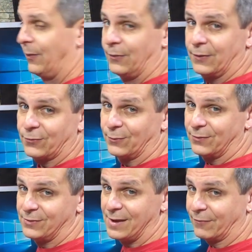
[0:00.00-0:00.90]
this one's
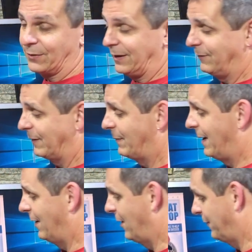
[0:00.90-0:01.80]
never leaving my
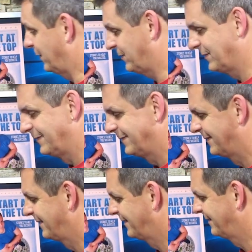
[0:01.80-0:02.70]
office.
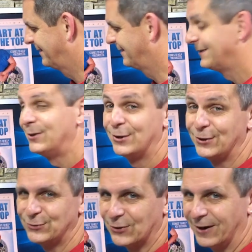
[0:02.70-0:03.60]

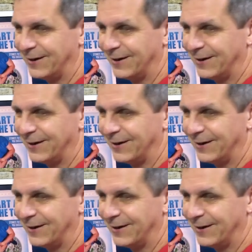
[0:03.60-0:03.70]
Enjoy.